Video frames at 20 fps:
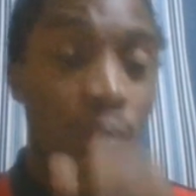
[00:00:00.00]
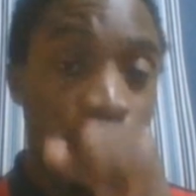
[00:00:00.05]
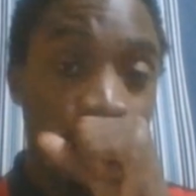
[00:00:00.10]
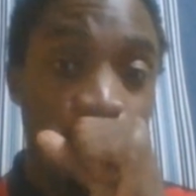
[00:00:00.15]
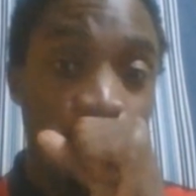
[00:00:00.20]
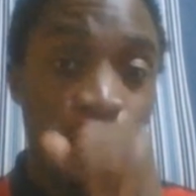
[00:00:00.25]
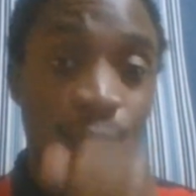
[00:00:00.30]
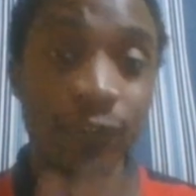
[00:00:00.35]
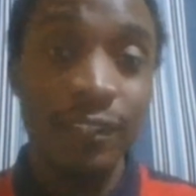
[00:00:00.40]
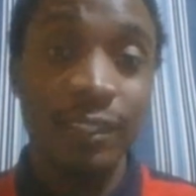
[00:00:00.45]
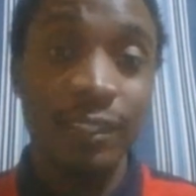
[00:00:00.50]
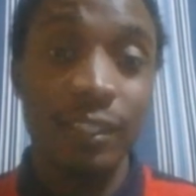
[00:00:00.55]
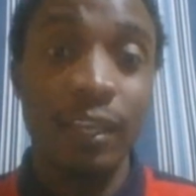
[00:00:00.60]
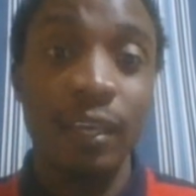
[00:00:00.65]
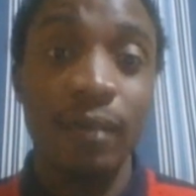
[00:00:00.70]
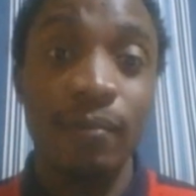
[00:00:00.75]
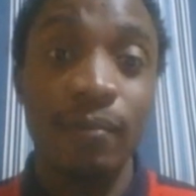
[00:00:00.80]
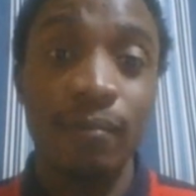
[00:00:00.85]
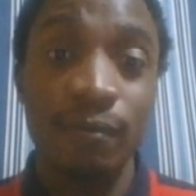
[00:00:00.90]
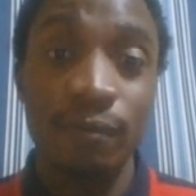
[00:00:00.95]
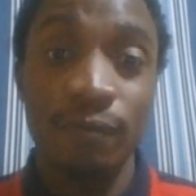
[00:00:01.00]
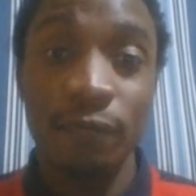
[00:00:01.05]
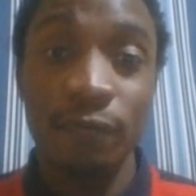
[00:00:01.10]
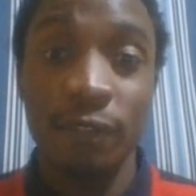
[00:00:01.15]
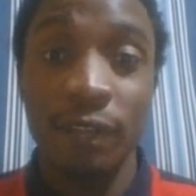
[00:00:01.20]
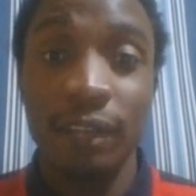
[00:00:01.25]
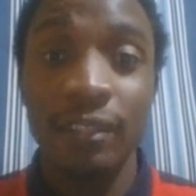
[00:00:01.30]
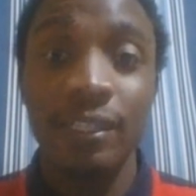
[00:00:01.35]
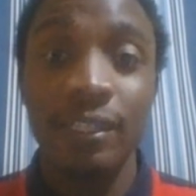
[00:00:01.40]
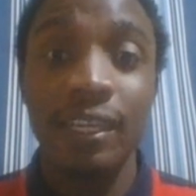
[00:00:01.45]
most of the time,
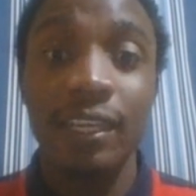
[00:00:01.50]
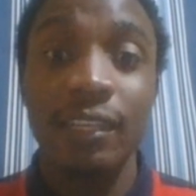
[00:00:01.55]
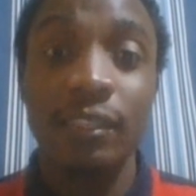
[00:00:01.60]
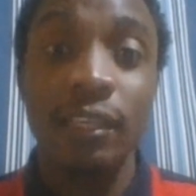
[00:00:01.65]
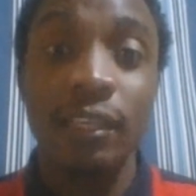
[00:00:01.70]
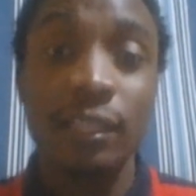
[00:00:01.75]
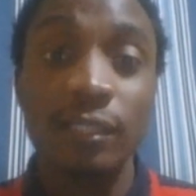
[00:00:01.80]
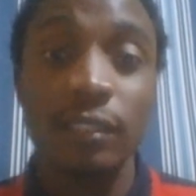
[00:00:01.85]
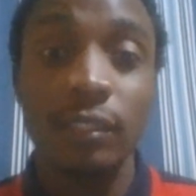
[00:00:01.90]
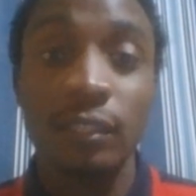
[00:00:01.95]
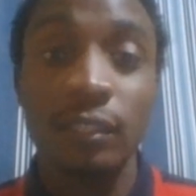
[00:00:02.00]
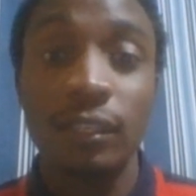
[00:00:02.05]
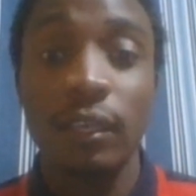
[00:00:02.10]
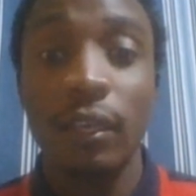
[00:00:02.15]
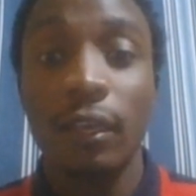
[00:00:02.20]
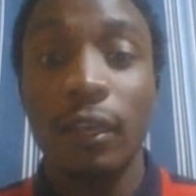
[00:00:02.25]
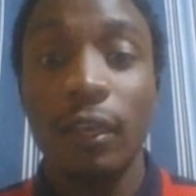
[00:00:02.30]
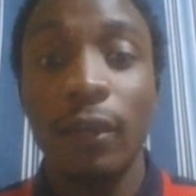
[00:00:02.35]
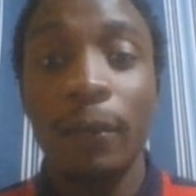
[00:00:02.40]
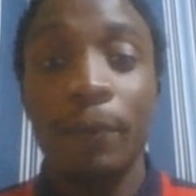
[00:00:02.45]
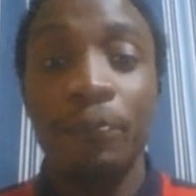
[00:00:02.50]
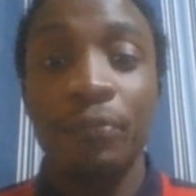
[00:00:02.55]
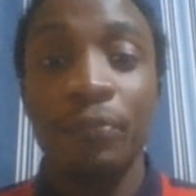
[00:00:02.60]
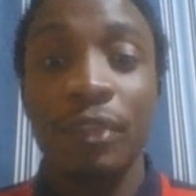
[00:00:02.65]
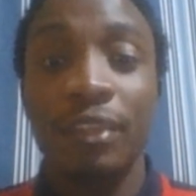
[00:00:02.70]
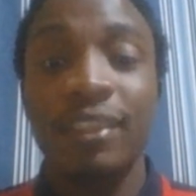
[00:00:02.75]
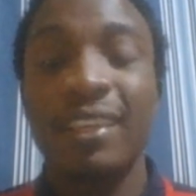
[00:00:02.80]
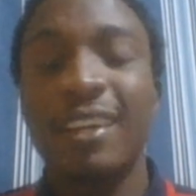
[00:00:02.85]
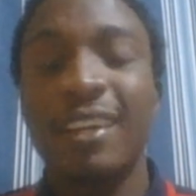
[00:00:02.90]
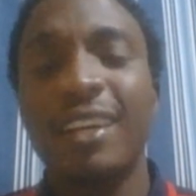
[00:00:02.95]
girls like that,
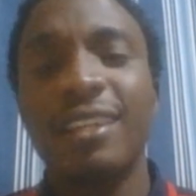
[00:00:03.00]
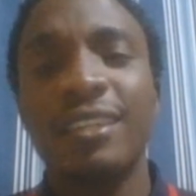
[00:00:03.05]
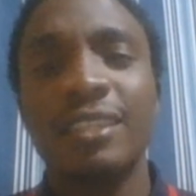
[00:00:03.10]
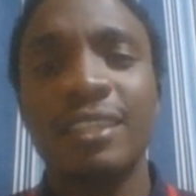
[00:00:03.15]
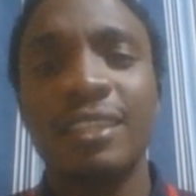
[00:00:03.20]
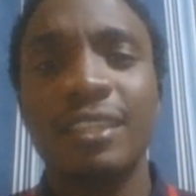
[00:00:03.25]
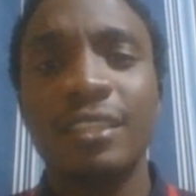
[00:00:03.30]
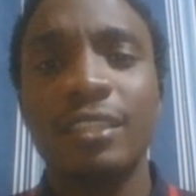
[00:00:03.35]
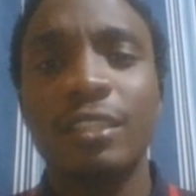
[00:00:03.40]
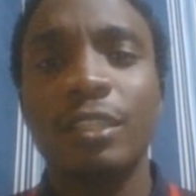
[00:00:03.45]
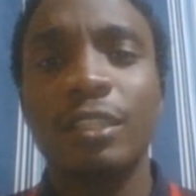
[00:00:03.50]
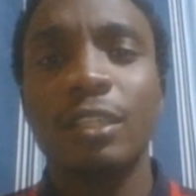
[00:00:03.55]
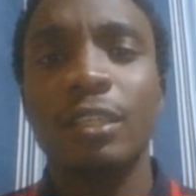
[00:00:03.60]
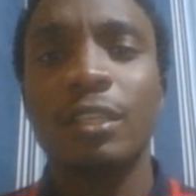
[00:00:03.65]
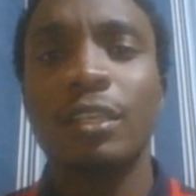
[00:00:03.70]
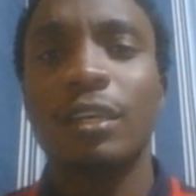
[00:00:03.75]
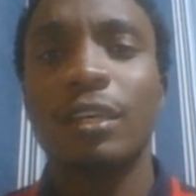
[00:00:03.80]
they kind of get,